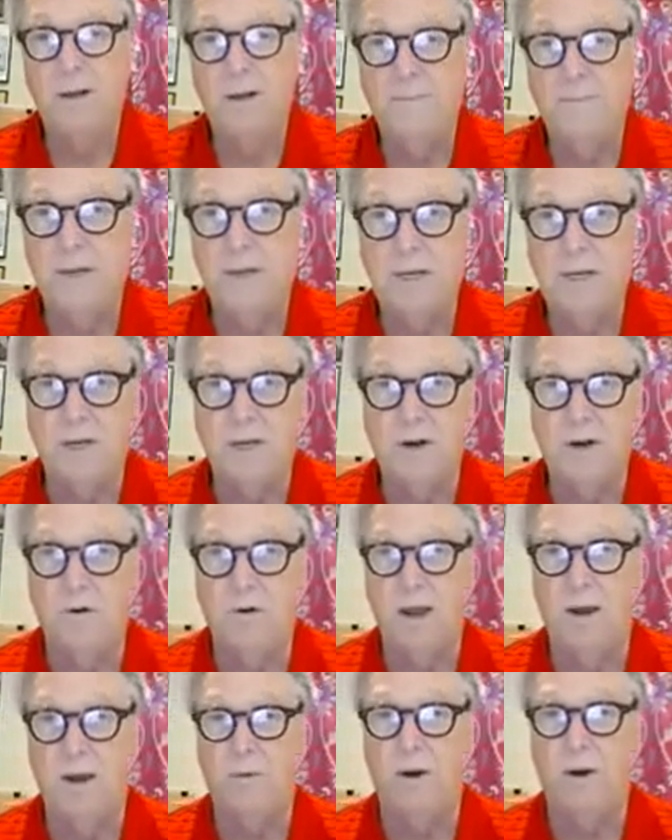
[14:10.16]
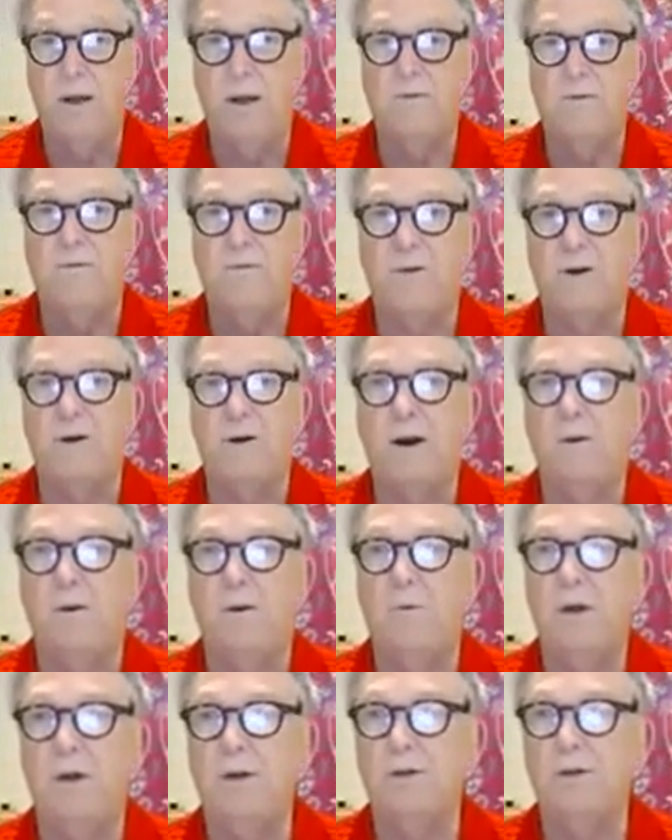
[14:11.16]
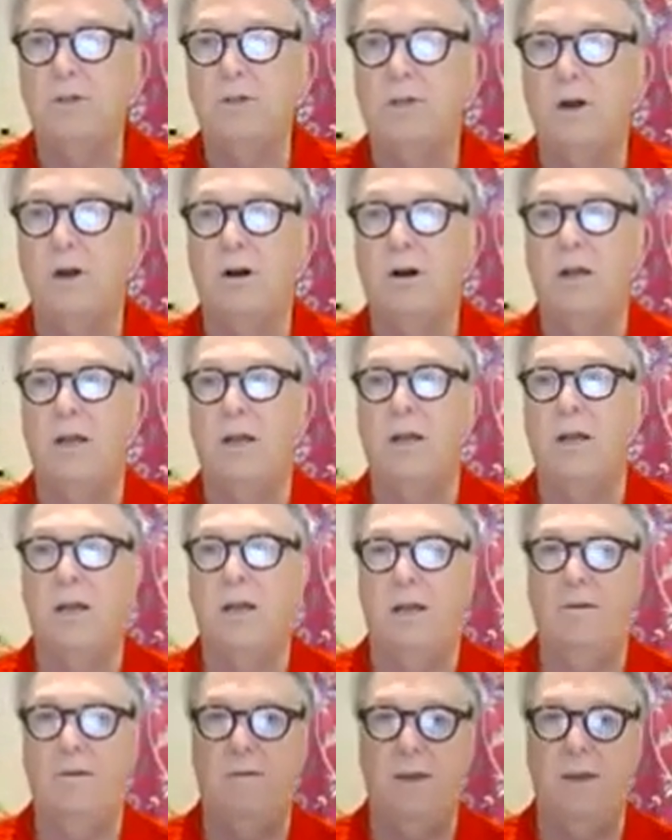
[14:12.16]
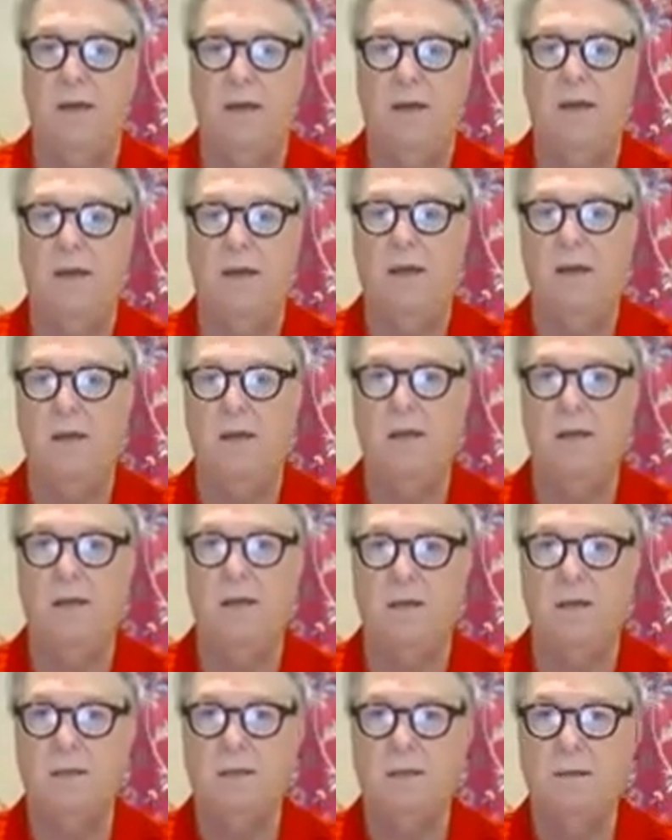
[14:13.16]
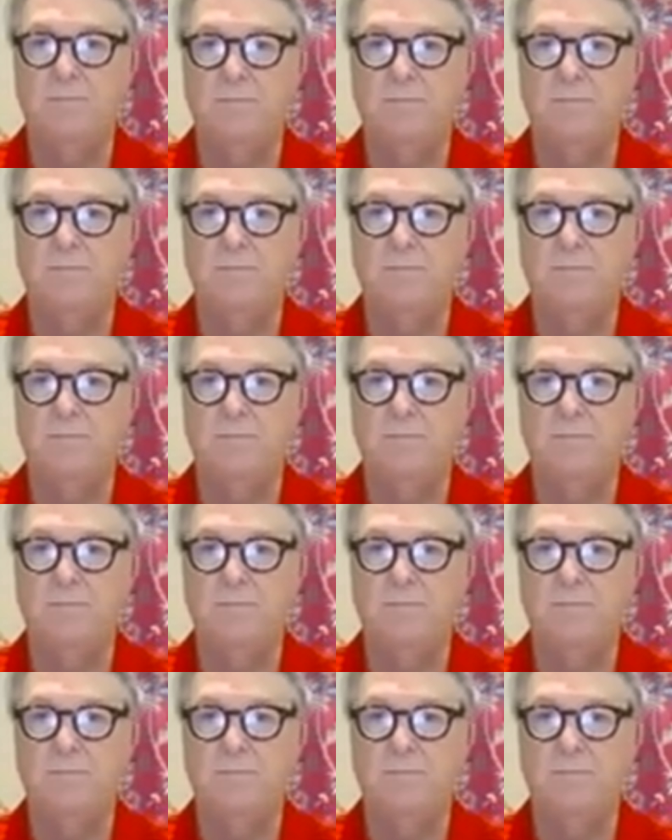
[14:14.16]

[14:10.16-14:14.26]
this is a great way to figure out what your starting kVA is.